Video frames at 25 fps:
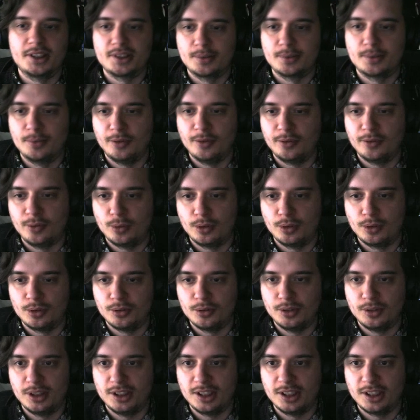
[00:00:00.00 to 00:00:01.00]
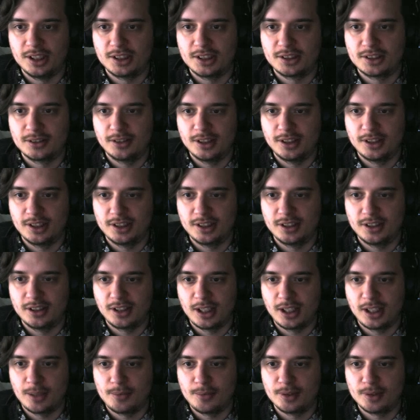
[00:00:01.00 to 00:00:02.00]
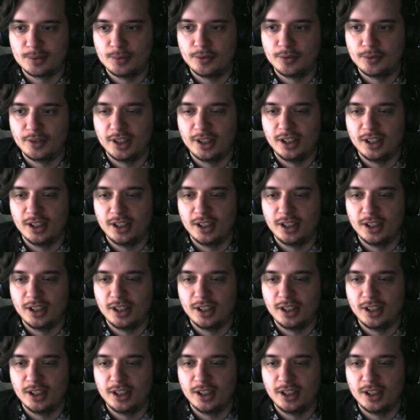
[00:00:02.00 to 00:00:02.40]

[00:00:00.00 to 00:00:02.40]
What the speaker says: before doing that so that the camera is moving in.